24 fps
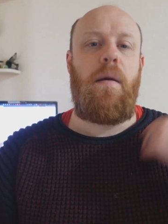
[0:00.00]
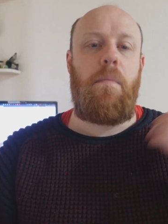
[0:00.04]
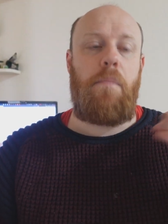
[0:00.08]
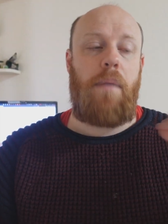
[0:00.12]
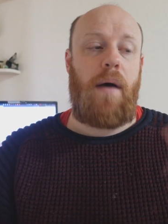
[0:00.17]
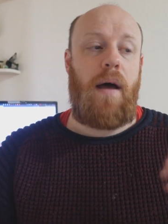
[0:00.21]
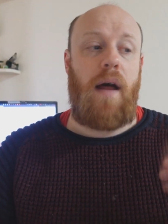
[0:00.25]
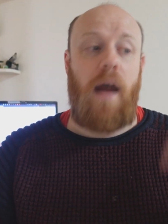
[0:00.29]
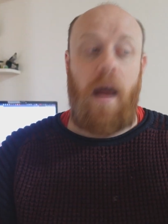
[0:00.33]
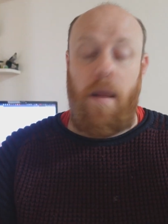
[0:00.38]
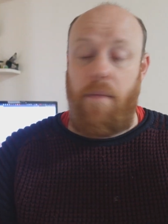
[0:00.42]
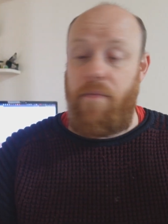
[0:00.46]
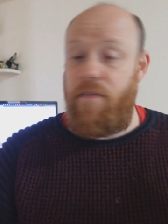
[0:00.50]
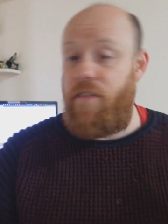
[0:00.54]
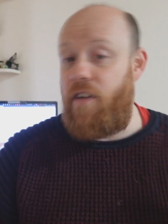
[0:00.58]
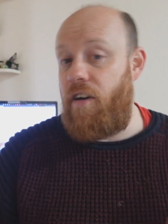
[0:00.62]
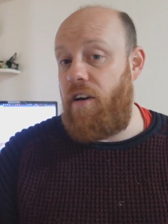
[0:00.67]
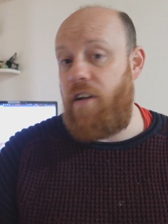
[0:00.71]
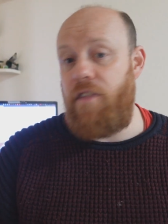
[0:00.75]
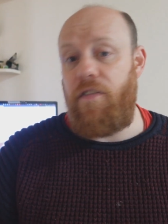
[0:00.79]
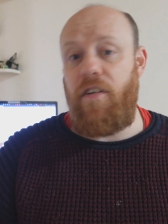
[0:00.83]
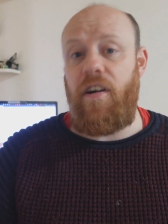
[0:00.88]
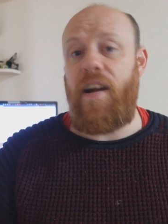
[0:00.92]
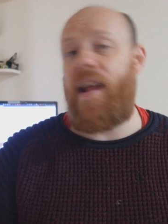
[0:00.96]
but I'm
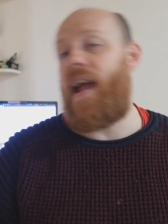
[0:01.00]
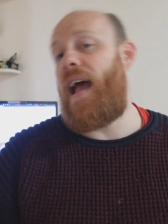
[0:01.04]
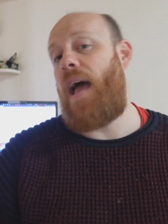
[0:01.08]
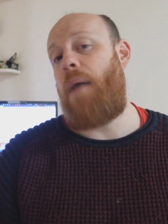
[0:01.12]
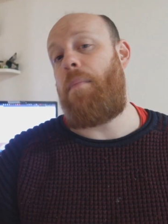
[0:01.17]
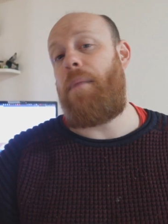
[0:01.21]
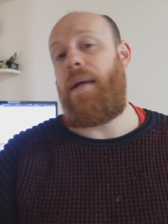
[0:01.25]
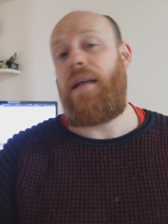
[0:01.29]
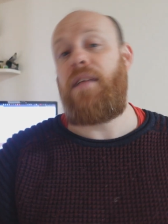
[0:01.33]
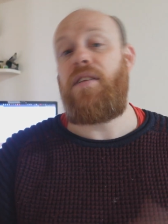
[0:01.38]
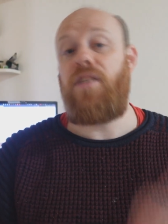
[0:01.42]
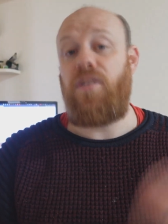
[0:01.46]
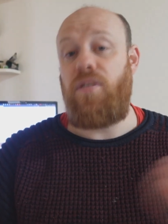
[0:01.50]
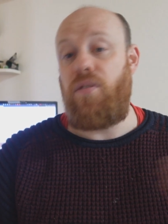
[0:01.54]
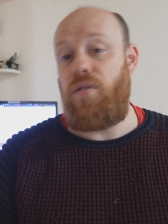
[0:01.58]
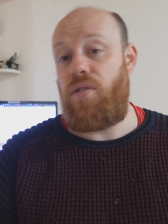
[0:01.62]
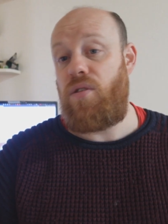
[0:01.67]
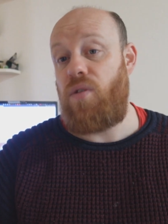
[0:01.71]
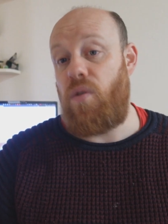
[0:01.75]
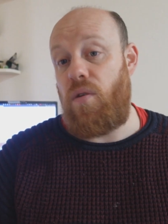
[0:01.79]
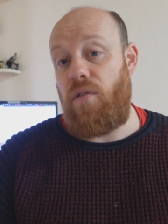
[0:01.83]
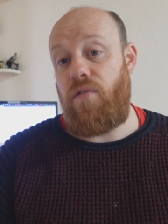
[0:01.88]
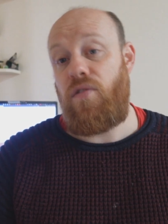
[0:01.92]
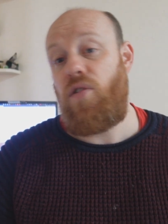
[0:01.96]
very, very happy to
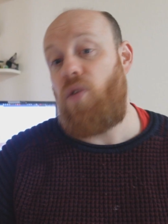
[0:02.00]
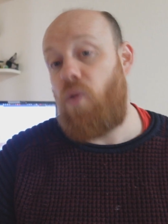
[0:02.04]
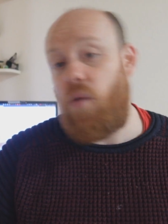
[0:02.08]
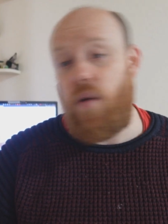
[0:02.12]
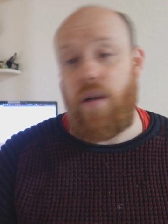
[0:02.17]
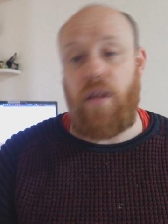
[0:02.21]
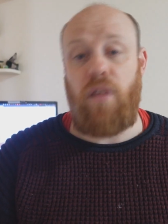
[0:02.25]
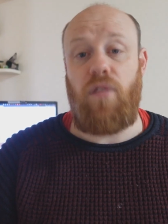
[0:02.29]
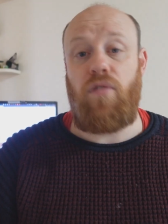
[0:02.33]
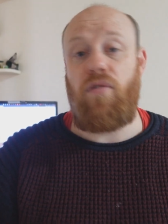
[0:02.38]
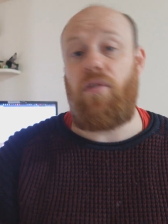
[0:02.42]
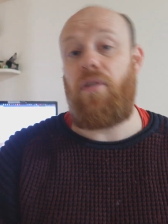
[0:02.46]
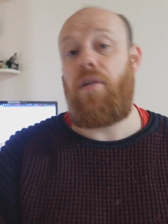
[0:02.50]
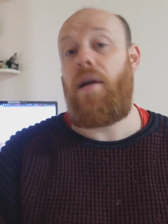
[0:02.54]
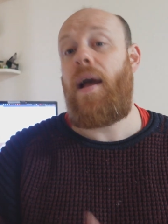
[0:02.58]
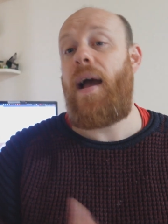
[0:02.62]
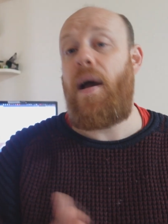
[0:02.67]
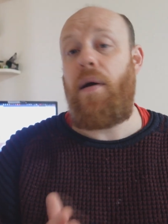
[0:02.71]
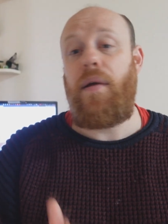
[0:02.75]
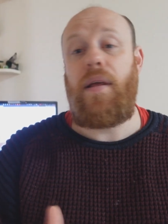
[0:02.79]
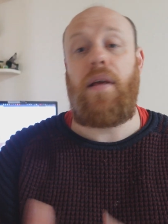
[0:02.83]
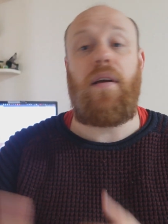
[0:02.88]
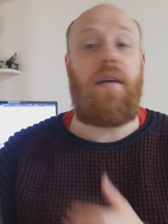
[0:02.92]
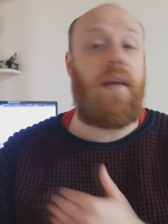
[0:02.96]
sort of talk you through
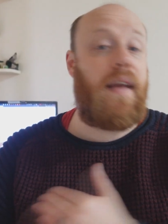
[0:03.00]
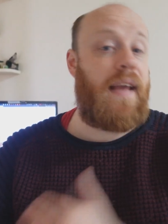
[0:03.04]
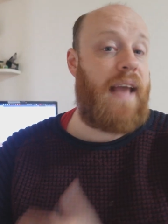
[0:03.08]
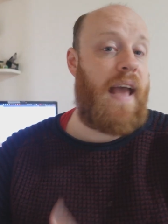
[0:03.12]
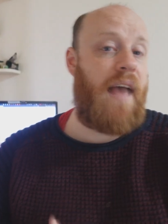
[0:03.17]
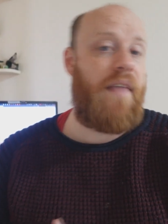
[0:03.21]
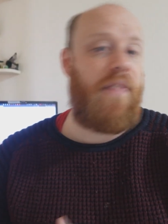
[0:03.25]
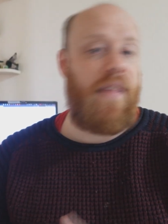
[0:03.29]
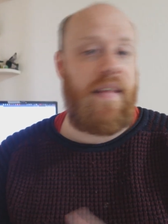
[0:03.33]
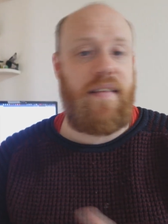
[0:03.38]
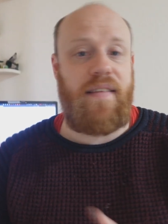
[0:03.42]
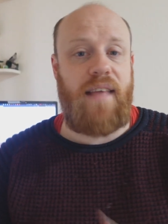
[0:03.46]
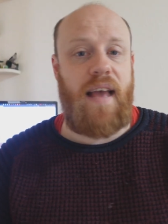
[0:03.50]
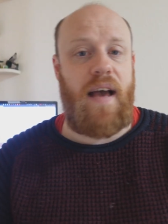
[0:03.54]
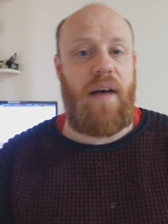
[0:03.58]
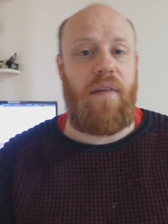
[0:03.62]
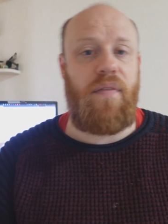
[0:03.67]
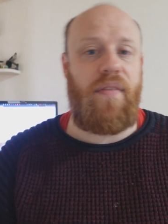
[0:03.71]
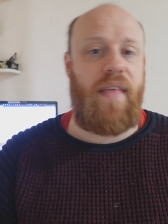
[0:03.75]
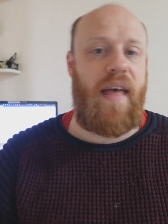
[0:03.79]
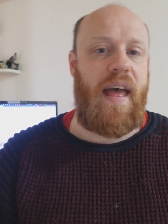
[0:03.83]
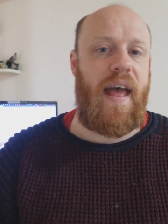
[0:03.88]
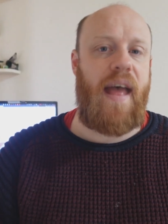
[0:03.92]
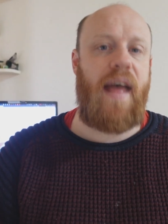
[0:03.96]
how you can get this
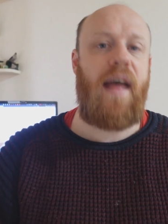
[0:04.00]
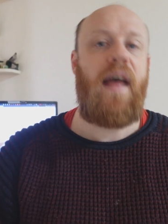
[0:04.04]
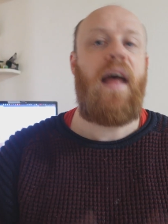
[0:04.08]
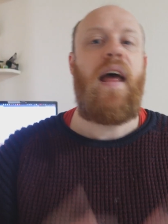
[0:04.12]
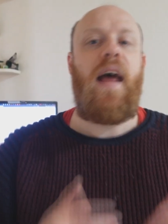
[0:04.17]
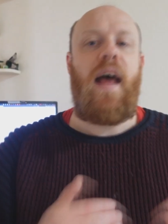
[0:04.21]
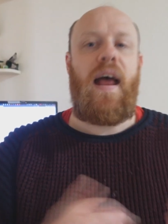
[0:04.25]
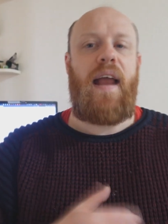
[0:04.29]
out there